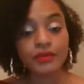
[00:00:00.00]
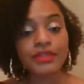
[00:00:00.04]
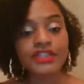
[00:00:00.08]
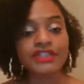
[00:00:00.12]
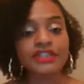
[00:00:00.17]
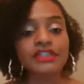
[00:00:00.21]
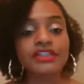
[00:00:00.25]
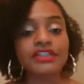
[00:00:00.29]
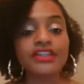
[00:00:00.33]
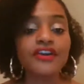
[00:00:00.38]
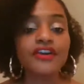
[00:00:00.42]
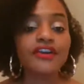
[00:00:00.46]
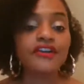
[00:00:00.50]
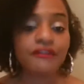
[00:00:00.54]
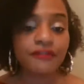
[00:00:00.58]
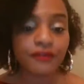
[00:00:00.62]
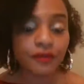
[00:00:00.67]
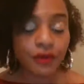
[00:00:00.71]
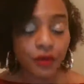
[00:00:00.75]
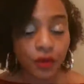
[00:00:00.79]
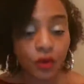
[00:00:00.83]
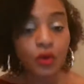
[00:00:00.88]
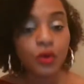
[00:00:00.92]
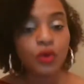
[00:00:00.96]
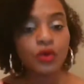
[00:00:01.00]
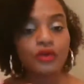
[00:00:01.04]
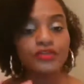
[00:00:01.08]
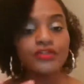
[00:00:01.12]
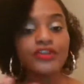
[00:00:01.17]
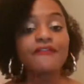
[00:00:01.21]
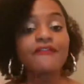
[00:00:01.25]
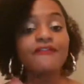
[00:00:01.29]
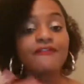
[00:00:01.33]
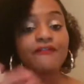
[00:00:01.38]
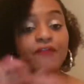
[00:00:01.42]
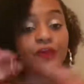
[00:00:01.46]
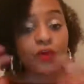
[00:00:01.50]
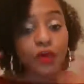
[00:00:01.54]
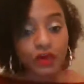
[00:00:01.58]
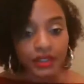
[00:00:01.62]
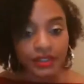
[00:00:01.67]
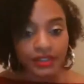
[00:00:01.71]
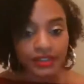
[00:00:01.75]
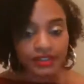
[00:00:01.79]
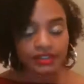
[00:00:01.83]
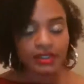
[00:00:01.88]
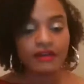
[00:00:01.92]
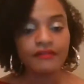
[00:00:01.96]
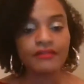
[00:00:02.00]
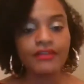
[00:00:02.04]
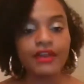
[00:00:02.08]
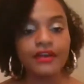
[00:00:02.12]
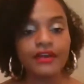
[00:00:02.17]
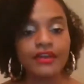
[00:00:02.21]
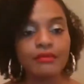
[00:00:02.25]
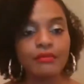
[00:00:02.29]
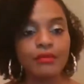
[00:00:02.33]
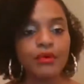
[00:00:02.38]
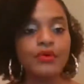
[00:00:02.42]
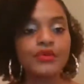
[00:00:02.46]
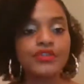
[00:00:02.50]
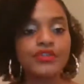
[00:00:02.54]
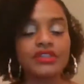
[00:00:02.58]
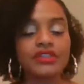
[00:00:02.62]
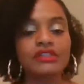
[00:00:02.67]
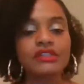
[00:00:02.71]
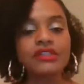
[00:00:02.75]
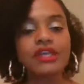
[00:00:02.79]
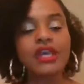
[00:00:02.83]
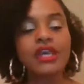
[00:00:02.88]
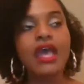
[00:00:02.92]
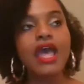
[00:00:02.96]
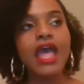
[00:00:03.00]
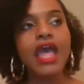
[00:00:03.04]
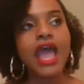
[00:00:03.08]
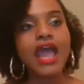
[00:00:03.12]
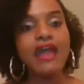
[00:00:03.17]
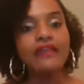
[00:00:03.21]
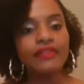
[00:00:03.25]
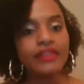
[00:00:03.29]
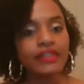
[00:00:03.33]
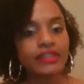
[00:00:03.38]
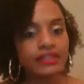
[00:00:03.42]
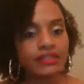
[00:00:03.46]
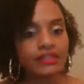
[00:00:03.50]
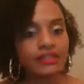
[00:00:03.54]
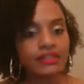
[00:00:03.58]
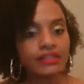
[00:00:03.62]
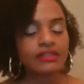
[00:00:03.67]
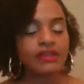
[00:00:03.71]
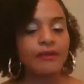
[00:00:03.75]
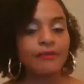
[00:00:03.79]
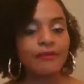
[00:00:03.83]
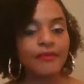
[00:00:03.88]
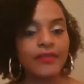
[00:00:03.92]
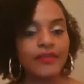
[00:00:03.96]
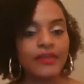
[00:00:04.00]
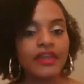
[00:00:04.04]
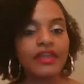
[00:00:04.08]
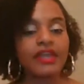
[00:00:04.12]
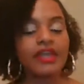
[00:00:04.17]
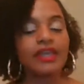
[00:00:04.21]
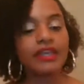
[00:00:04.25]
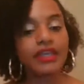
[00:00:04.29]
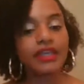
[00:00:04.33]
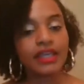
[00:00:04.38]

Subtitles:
which is their fullness of their emotions. And this is something,